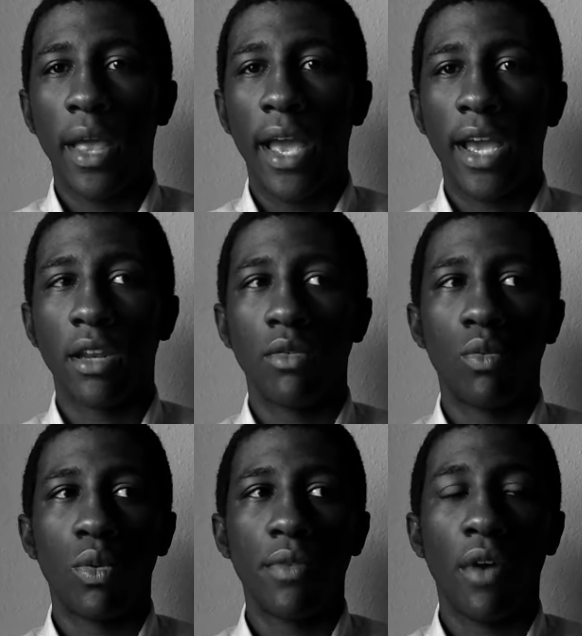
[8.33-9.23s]
And
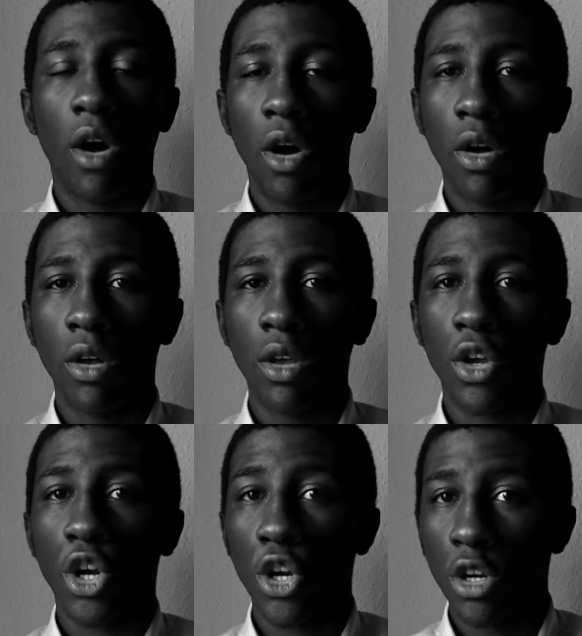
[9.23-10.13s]
we've
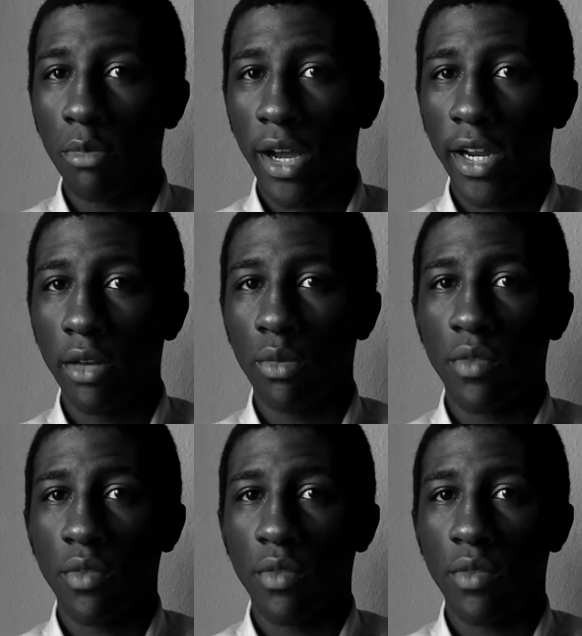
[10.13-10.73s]
all heard about it.